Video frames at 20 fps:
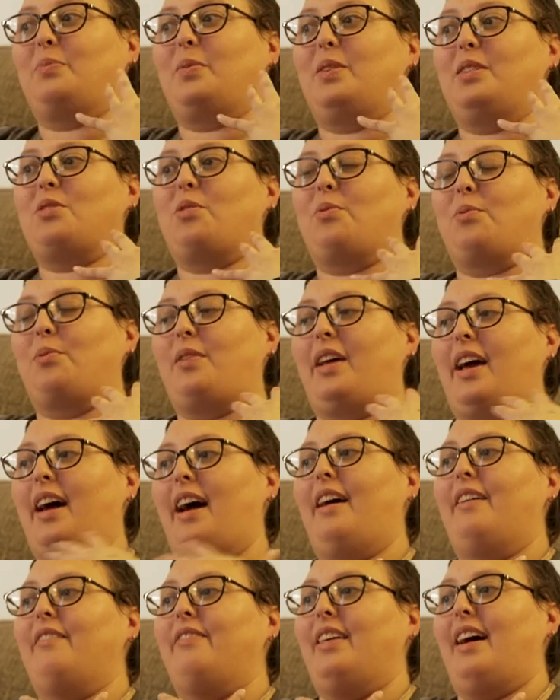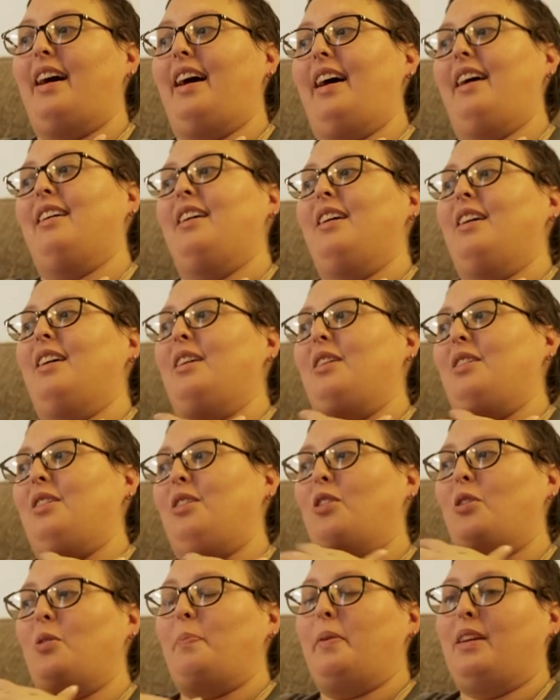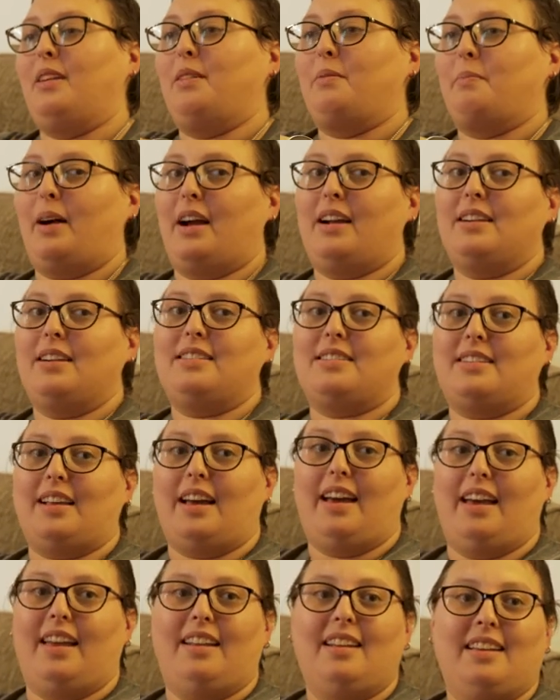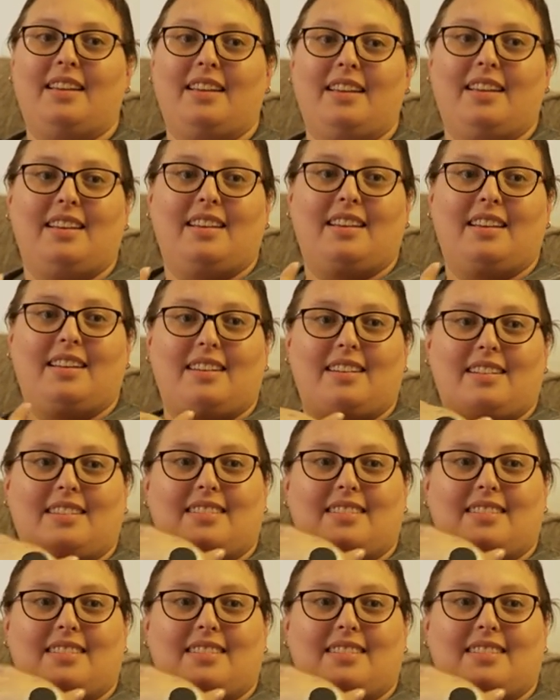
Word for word: we don't have that European mindset. People, other